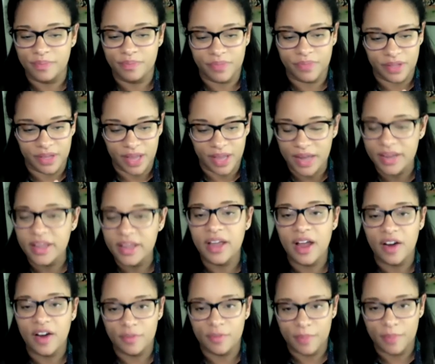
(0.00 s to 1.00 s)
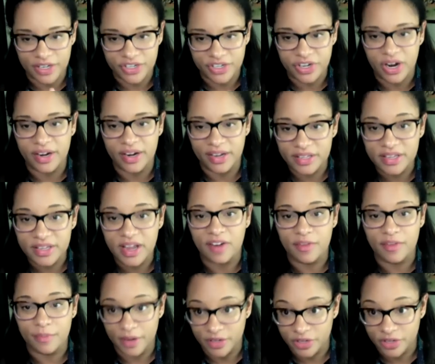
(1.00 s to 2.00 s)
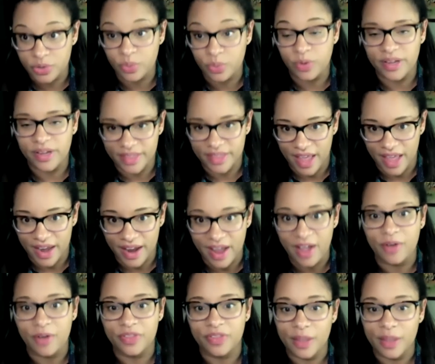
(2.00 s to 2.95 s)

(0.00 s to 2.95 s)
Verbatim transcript: the Kenyan government and Chinese government sorted that out,